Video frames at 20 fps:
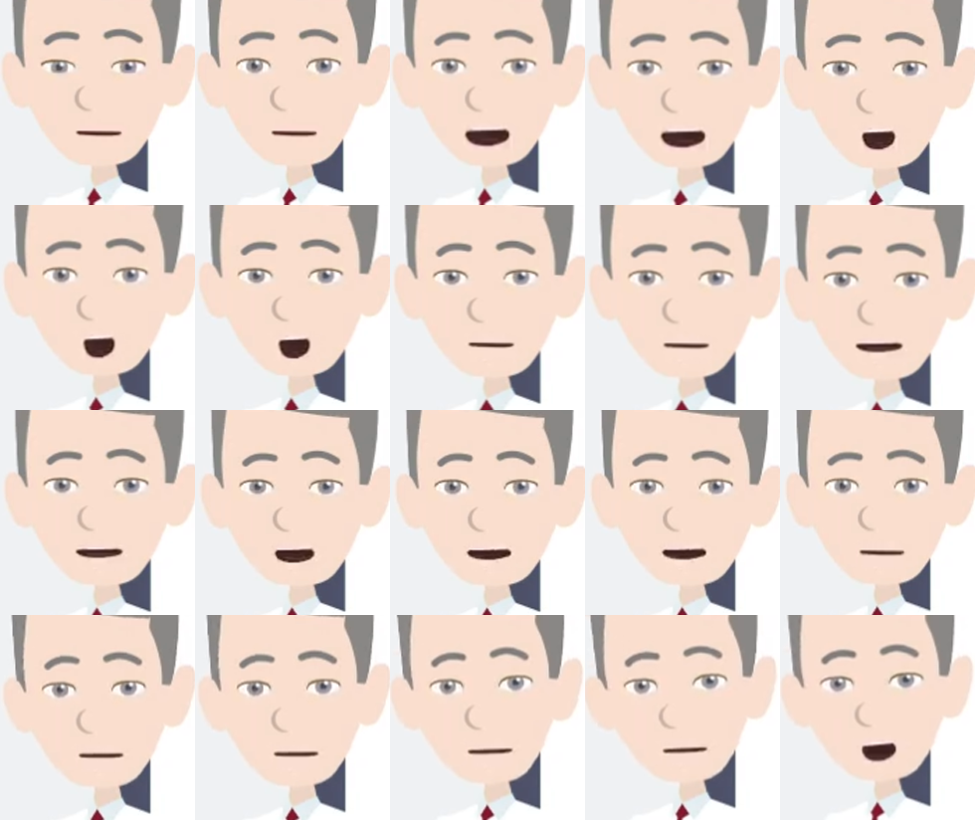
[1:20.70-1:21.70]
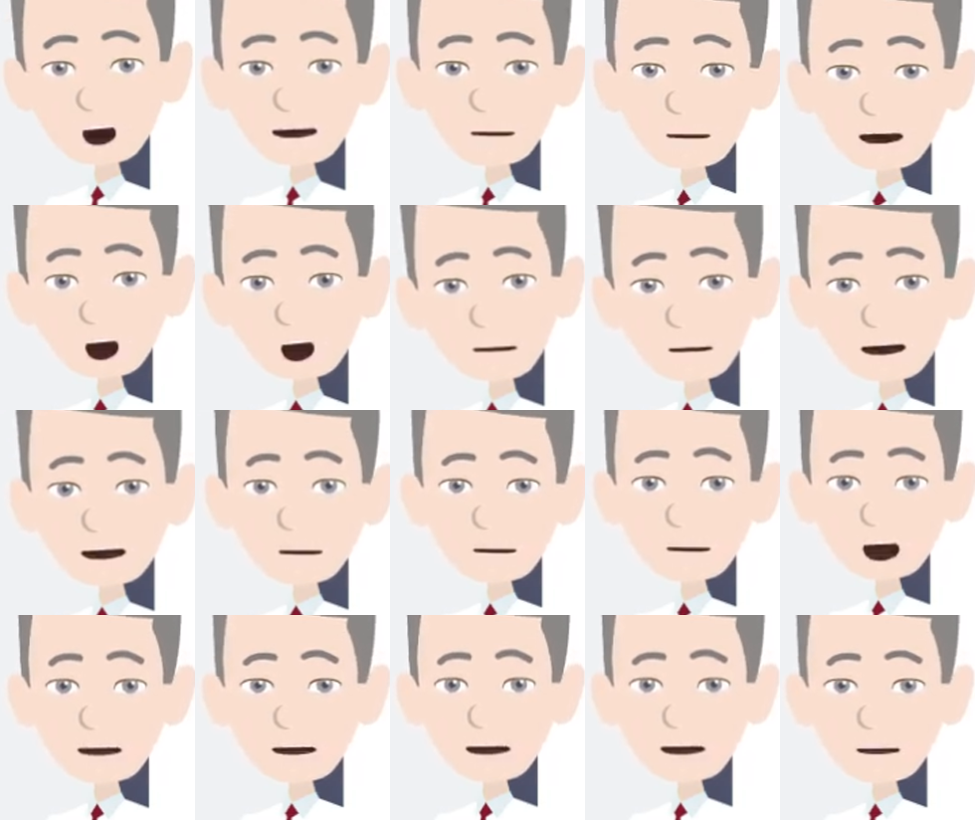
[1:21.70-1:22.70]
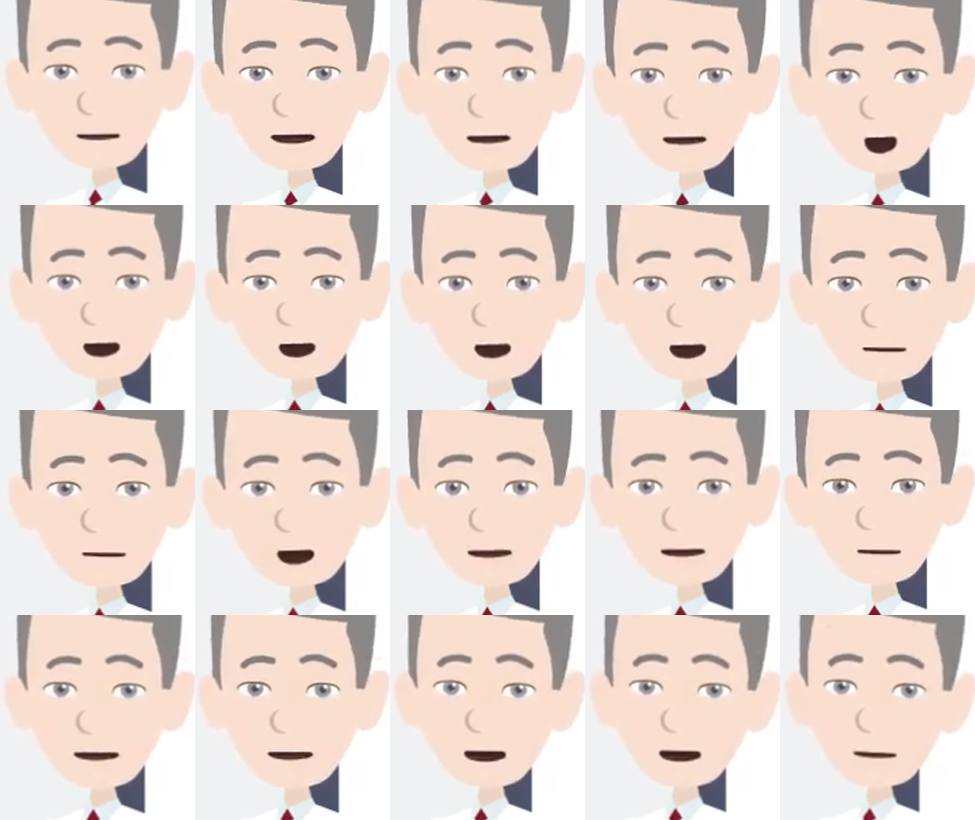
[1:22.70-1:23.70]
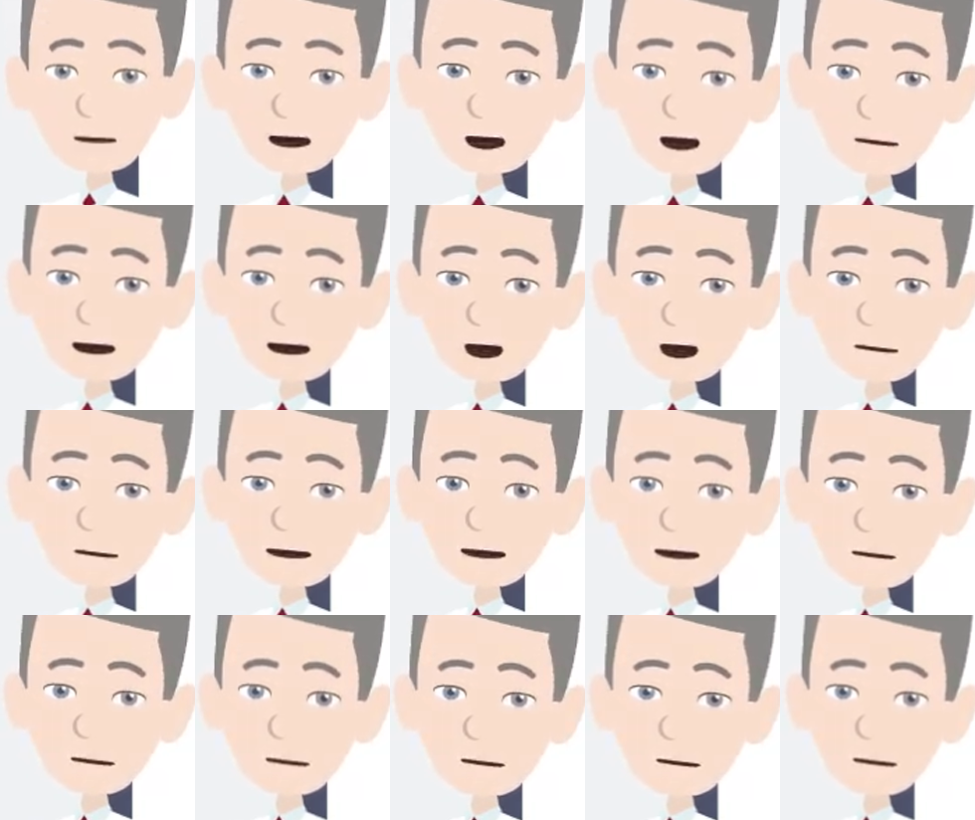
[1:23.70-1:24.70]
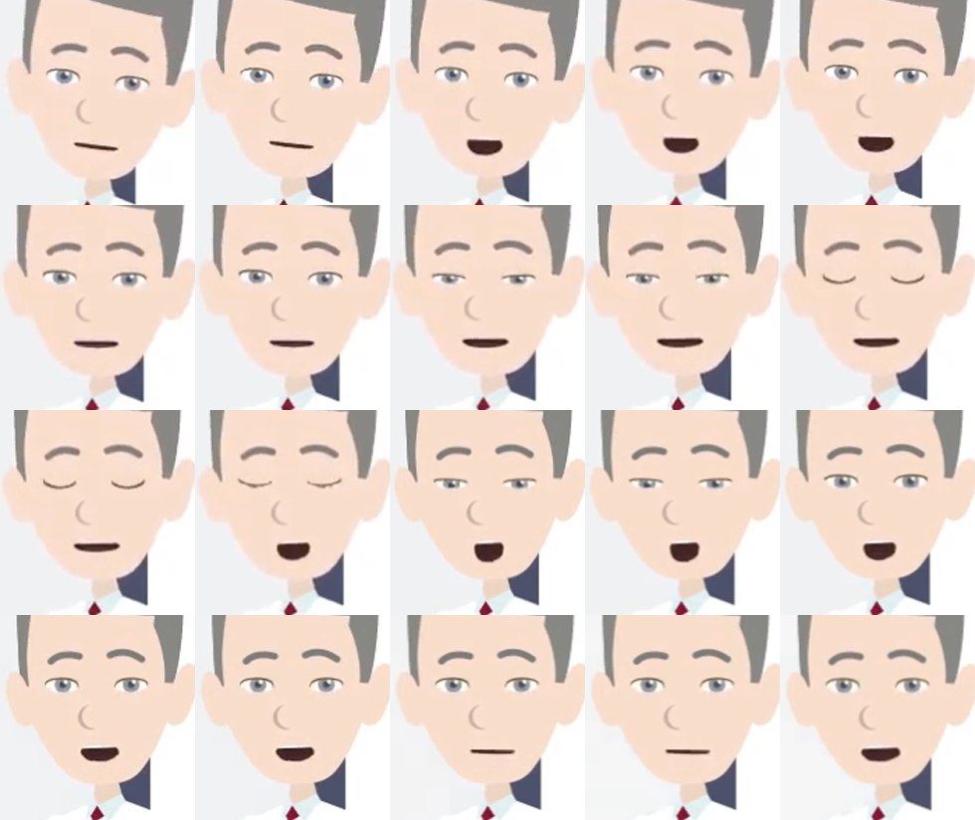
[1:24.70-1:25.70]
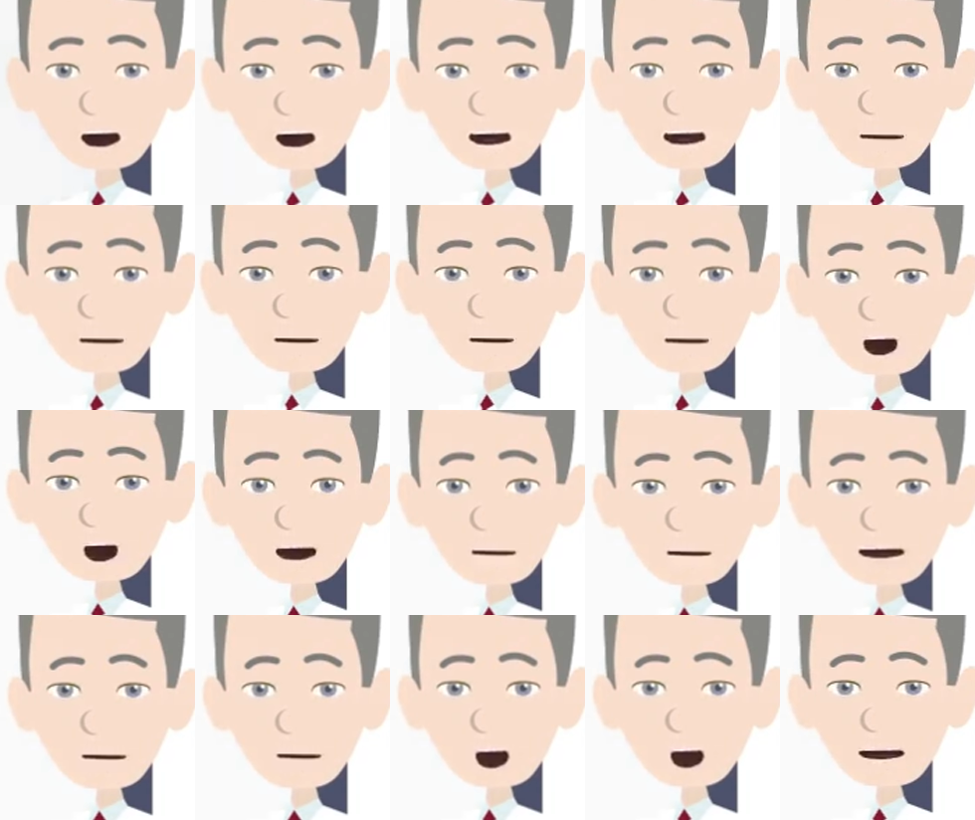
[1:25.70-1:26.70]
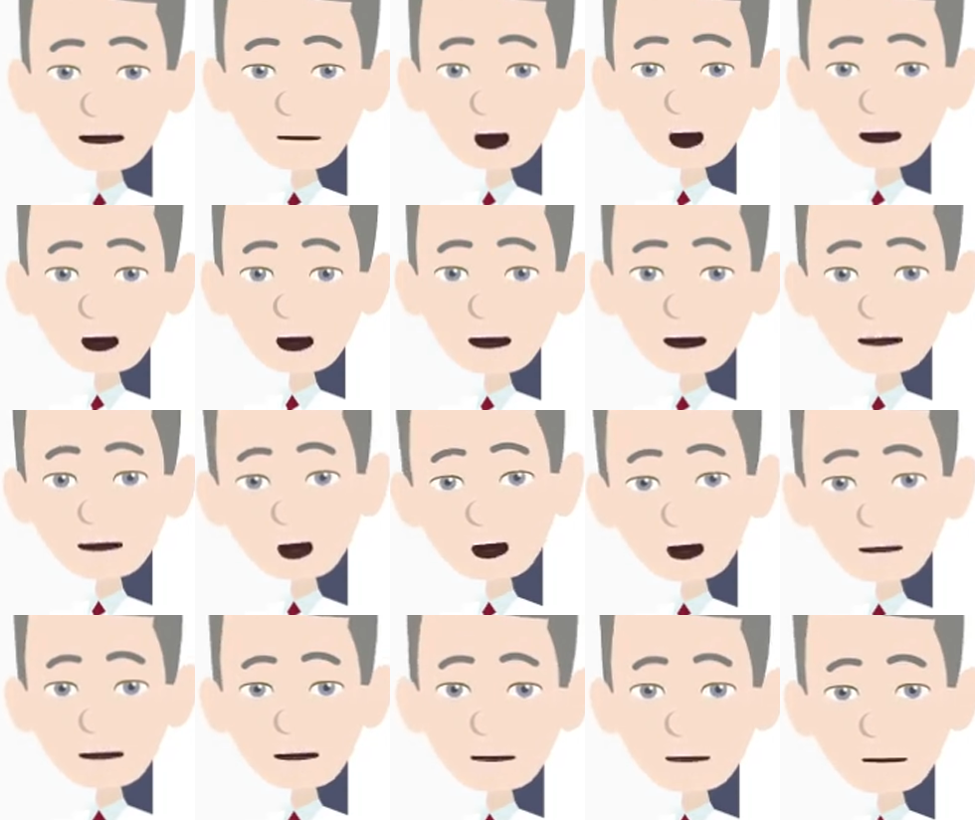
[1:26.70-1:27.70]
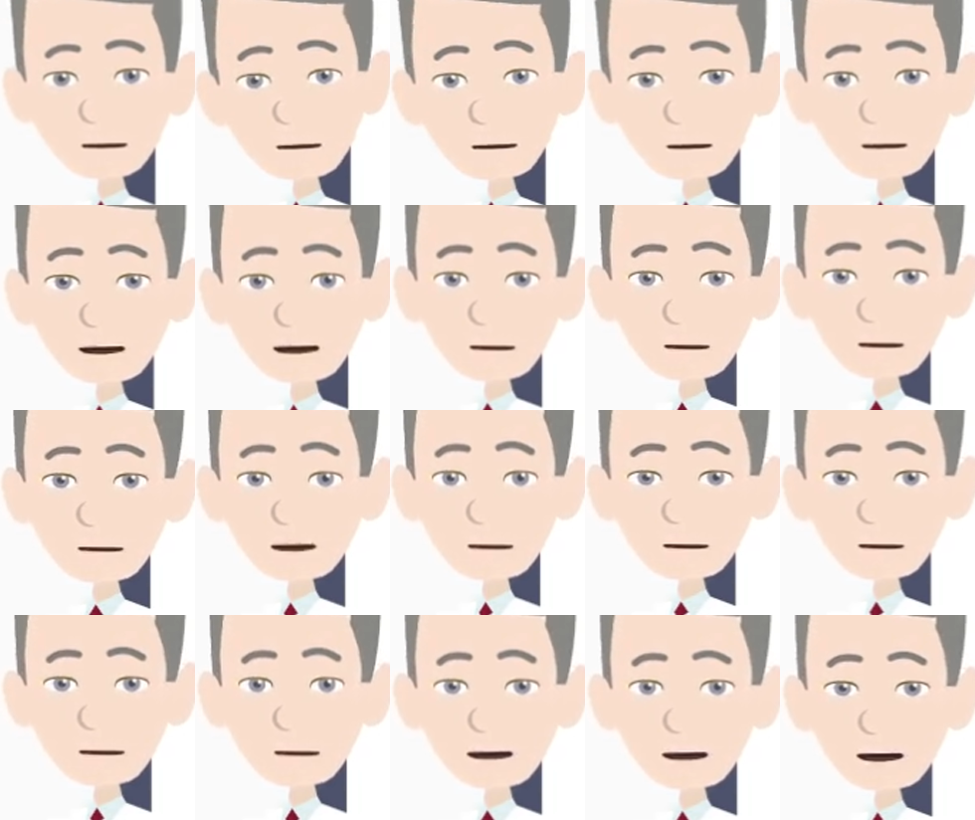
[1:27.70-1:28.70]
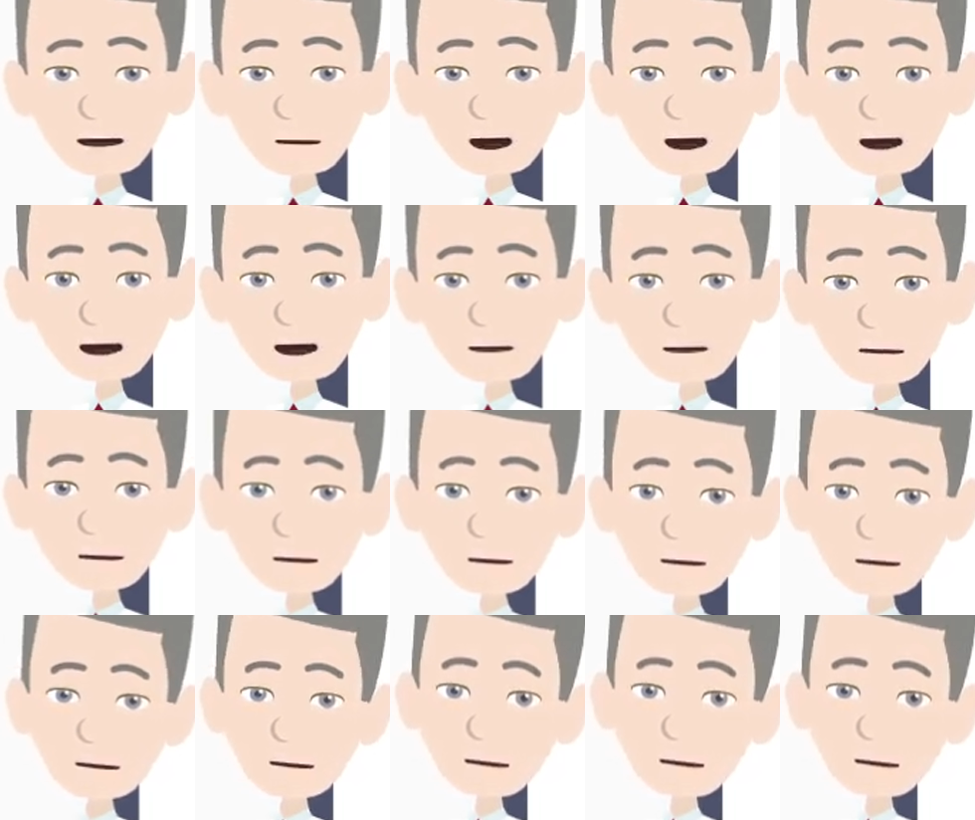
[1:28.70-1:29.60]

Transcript: ODP makes use of data visualization and reporting via the NIHR's Central Portfolio Management System, or CPMS.